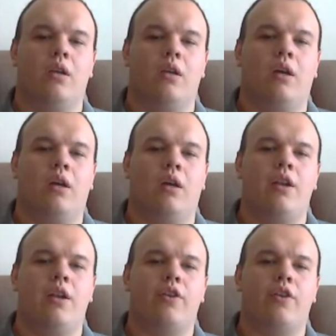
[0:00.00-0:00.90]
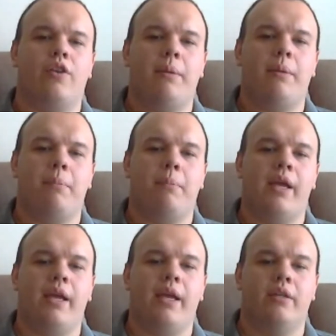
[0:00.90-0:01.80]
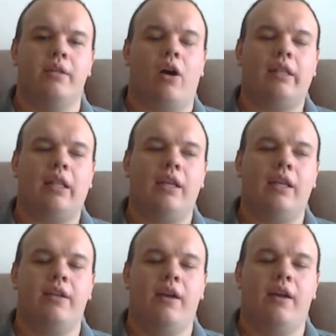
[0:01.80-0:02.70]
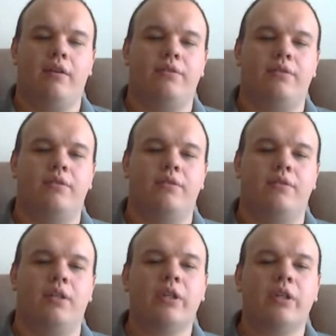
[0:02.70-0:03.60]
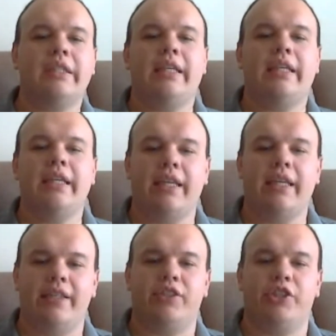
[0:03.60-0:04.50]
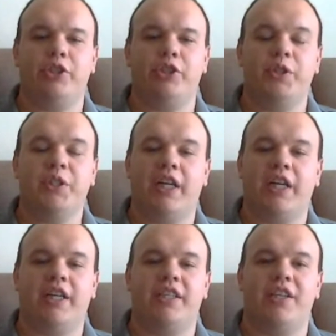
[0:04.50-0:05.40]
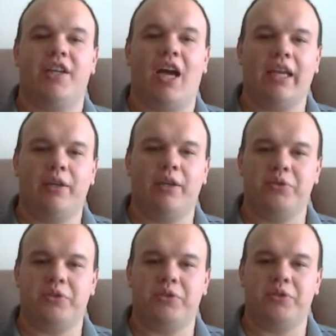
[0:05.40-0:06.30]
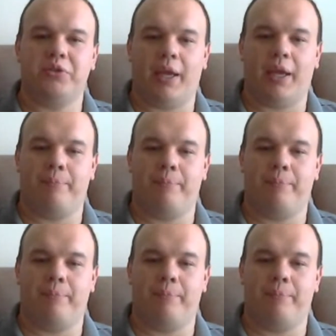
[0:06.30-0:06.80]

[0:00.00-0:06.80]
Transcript: Another game that I'm playing, oddly enough, I'm really into an iOS game,